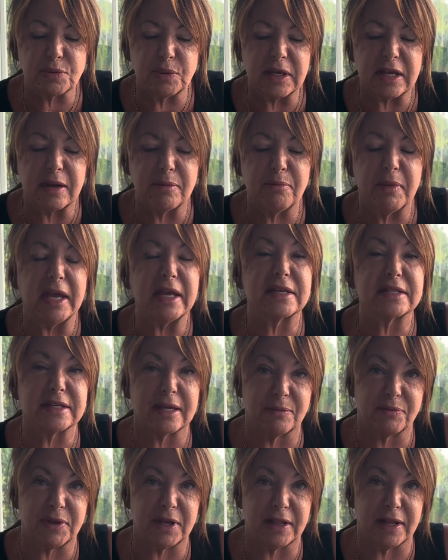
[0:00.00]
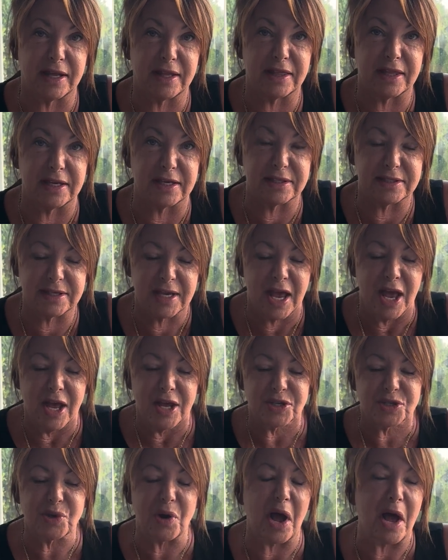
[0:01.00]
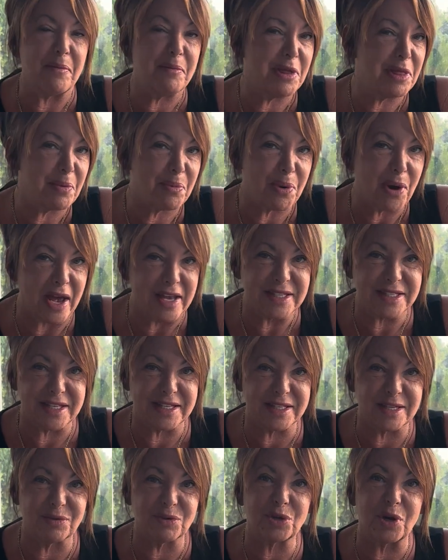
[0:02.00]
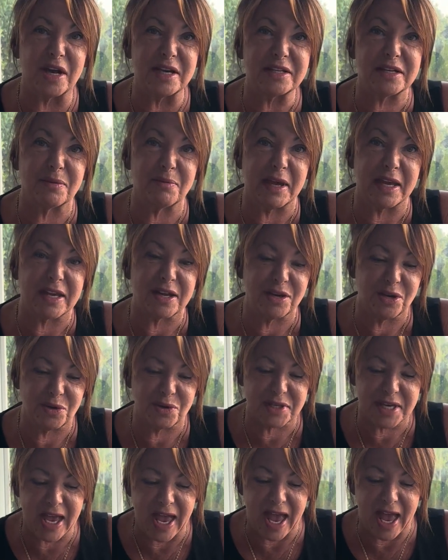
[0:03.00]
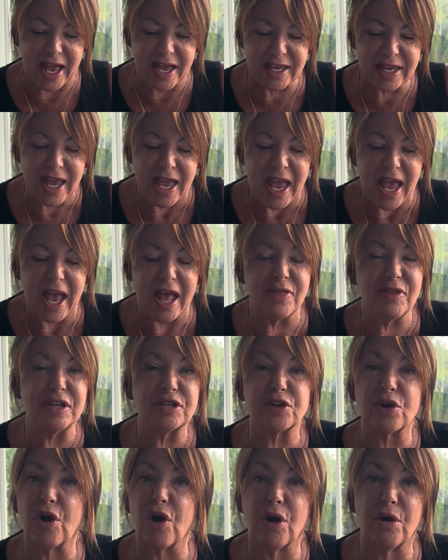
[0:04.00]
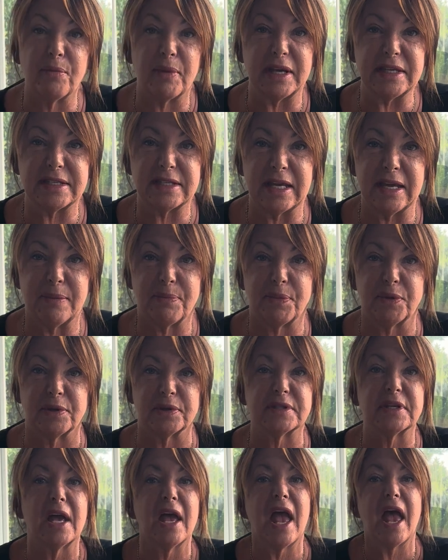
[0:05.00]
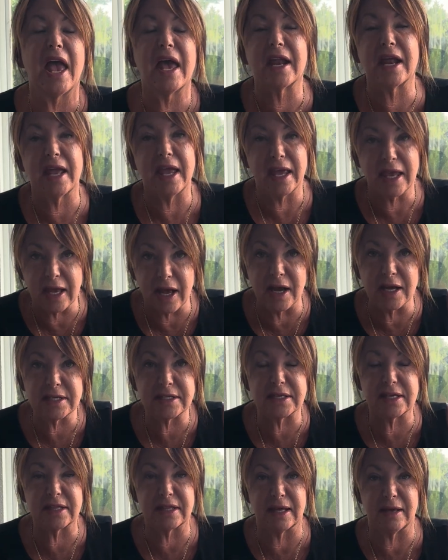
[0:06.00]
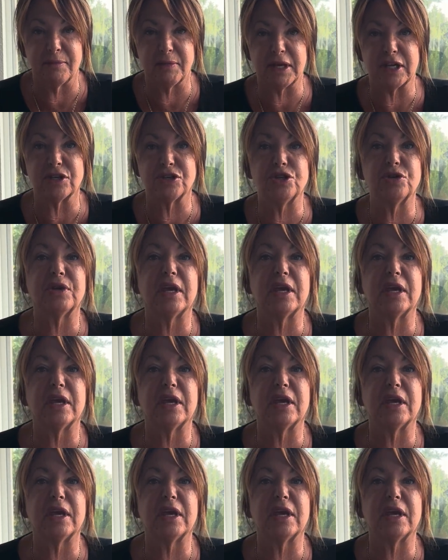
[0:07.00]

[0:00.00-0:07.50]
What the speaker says: we can make something like this. So I'm in the process of trying to make a new tag, and these are all my samples, and I hang on to them because you